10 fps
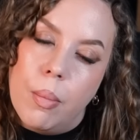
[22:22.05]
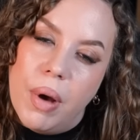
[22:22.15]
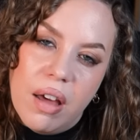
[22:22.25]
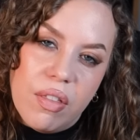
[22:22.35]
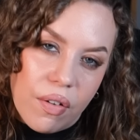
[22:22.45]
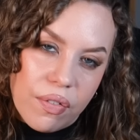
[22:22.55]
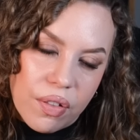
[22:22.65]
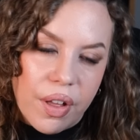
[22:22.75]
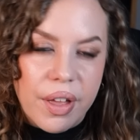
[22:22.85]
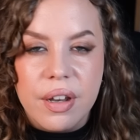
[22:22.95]
And by the
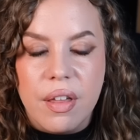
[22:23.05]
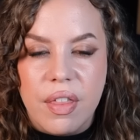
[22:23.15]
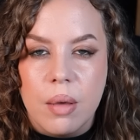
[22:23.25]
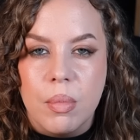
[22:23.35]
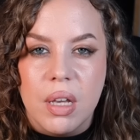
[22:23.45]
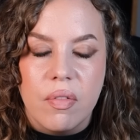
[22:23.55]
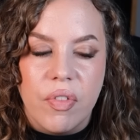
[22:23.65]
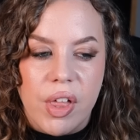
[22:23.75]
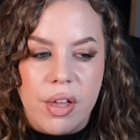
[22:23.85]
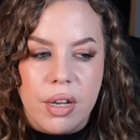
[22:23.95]
flood, they
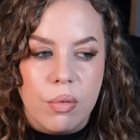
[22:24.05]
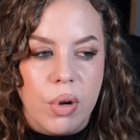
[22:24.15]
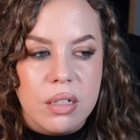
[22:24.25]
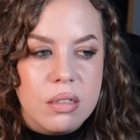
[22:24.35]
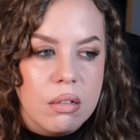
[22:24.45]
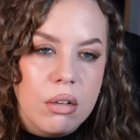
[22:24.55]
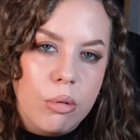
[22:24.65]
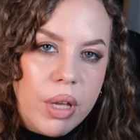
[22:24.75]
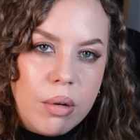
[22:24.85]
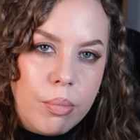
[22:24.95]
mean that it rains a little
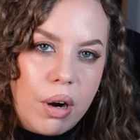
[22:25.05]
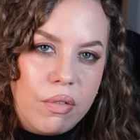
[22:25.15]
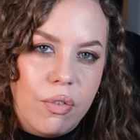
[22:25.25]
bit in part